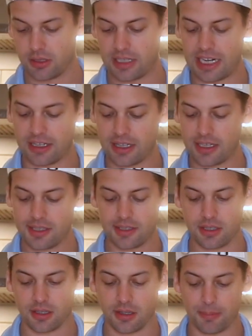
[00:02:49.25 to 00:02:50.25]
Take
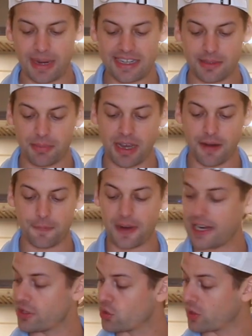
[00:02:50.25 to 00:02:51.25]
this Mason Pot
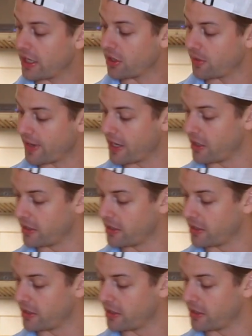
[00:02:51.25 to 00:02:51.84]
fine strainer right